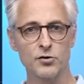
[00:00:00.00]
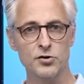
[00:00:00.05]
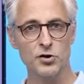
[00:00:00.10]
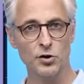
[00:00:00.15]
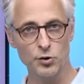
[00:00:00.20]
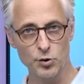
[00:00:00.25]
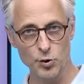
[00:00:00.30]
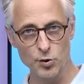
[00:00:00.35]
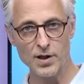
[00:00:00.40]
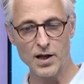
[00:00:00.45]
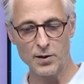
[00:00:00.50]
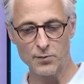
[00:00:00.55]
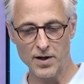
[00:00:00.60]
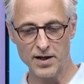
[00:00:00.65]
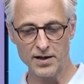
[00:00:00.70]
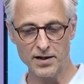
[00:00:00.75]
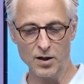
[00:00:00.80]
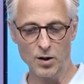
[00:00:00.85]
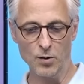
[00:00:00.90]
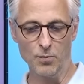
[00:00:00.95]
to do that
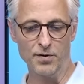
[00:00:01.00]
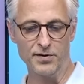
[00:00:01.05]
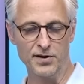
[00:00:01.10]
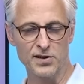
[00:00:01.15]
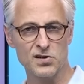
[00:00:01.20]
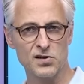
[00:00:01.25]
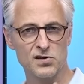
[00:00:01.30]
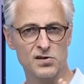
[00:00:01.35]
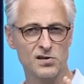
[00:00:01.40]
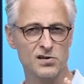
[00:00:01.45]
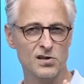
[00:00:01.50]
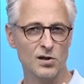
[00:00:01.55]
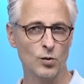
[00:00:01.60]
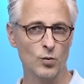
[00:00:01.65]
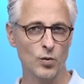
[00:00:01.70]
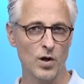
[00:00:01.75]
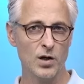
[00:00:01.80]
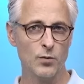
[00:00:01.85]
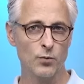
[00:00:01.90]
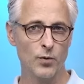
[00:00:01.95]
right now, but this is just a
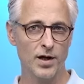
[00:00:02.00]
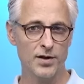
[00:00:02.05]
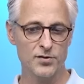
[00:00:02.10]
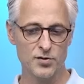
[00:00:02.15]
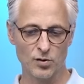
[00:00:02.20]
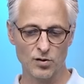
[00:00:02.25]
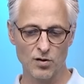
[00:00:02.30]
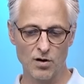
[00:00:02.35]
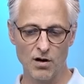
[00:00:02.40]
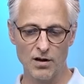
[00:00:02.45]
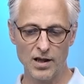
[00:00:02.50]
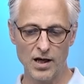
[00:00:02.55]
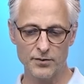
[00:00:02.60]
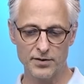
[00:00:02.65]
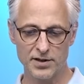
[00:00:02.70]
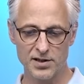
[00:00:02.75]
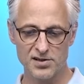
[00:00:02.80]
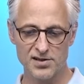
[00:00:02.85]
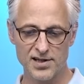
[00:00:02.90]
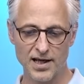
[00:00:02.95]
great way to call out
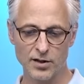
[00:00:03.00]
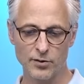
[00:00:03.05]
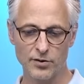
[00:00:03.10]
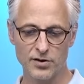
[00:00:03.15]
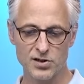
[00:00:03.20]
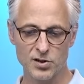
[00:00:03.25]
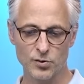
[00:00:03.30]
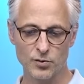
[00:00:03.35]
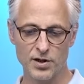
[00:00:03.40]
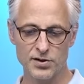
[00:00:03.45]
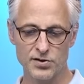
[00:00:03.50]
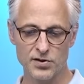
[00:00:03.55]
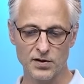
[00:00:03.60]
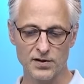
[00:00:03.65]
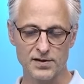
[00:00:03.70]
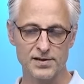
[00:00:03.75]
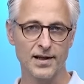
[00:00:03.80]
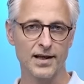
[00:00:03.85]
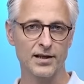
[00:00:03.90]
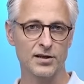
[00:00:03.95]
these standard
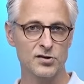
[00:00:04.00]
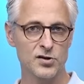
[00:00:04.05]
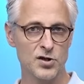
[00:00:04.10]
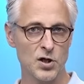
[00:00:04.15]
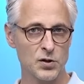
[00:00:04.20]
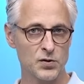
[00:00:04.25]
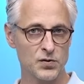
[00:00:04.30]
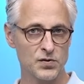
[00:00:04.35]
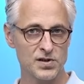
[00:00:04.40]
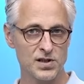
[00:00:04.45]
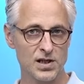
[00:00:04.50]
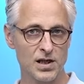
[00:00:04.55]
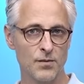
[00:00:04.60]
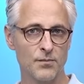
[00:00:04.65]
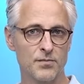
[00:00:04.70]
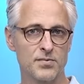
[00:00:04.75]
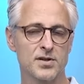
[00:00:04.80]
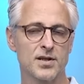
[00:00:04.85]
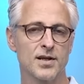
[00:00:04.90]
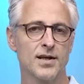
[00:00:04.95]
integrations like share to
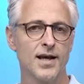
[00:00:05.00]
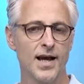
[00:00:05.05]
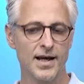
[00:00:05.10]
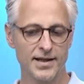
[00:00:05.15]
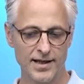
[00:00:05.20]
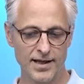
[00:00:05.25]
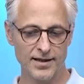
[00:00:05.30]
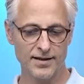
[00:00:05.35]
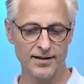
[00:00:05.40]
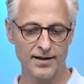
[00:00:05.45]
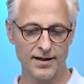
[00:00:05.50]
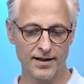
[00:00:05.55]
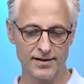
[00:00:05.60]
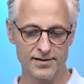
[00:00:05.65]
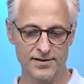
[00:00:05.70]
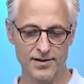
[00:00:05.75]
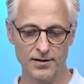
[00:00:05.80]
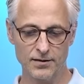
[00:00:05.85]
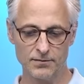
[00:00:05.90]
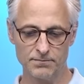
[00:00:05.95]
teams and edit in
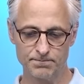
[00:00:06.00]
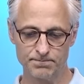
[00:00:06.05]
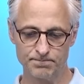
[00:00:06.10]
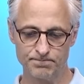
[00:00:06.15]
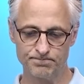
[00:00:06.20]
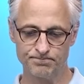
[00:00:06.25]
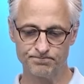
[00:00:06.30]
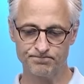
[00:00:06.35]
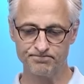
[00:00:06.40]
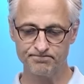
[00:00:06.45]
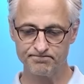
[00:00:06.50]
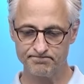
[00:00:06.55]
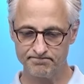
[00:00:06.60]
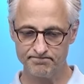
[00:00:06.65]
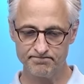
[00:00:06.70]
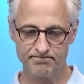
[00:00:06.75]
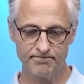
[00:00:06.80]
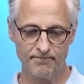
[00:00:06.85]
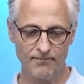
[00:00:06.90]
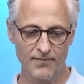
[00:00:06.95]
Excel.
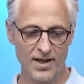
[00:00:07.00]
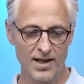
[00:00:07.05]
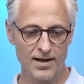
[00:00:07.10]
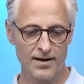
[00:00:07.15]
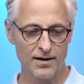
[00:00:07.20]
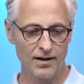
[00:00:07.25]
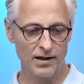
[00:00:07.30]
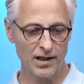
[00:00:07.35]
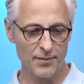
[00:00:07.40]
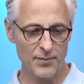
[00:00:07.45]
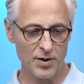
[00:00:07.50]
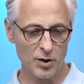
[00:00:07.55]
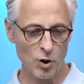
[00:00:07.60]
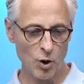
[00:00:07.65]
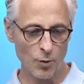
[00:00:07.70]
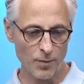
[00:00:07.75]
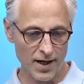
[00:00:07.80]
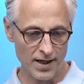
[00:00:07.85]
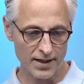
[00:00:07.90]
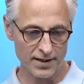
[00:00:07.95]
Let me go
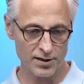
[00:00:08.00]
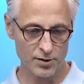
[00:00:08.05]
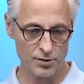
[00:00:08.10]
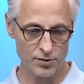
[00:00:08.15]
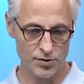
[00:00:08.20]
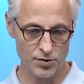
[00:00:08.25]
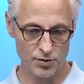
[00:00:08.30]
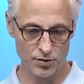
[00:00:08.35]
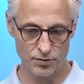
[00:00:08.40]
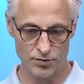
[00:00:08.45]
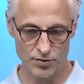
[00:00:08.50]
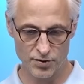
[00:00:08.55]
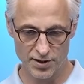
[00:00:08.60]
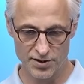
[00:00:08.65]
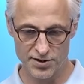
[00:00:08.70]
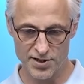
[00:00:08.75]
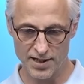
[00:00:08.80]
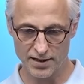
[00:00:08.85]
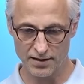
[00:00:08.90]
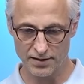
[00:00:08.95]
back here to the
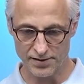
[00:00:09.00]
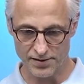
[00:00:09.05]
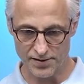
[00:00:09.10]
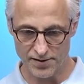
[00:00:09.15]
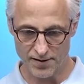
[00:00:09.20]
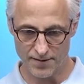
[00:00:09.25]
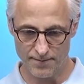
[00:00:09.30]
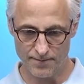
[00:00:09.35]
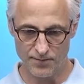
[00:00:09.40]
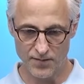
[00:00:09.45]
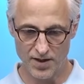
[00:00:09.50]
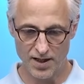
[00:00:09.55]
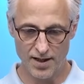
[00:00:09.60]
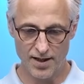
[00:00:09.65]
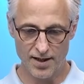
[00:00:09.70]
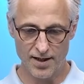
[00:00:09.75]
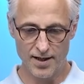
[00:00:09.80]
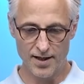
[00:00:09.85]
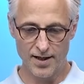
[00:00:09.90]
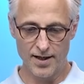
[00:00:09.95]
checklist.
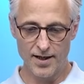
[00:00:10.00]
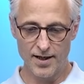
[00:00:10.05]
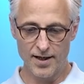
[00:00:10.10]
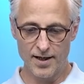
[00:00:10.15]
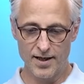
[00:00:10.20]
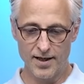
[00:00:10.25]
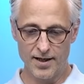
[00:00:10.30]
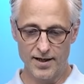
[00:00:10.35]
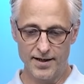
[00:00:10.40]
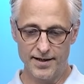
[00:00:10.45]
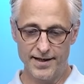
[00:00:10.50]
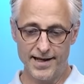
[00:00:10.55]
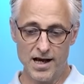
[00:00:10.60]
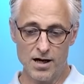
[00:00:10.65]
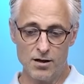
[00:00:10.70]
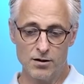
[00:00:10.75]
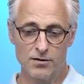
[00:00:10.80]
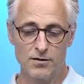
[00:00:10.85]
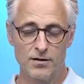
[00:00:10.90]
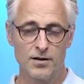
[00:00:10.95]

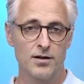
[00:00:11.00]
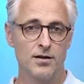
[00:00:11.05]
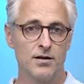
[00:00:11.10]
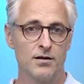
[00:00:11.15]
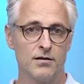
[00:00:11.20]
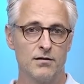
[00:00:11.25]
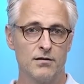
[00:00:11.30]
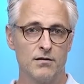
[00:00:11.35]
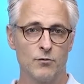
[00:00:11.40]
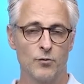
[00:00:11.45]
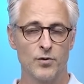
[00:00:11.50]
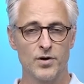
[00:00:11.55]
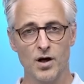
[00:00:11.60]
Now, we